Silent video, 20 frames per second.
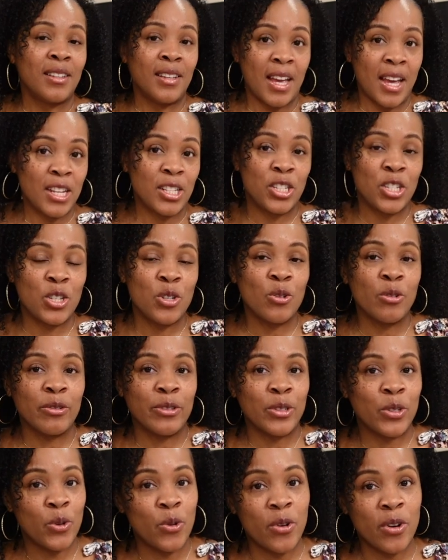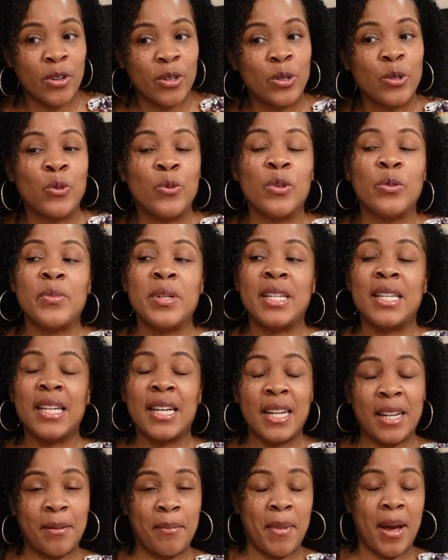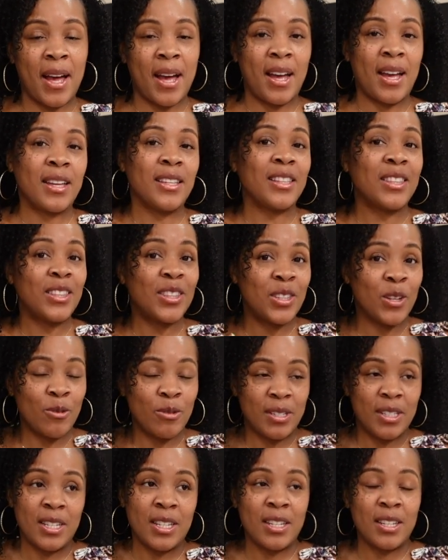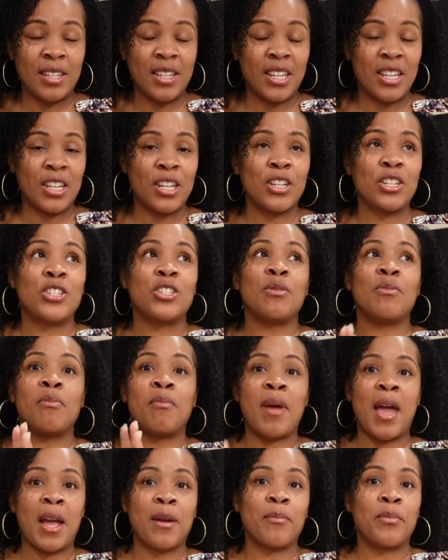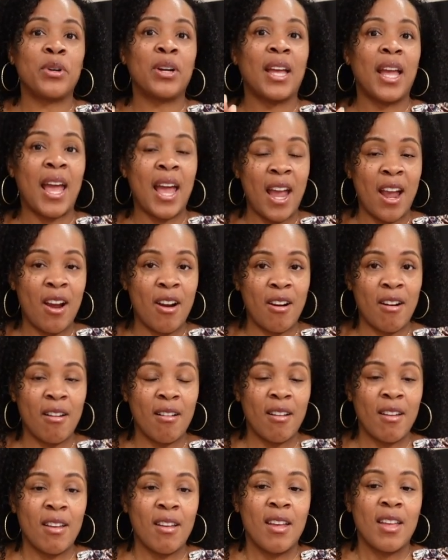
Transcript: 18 year old daughter who will be getting my 13 inch MacBook Air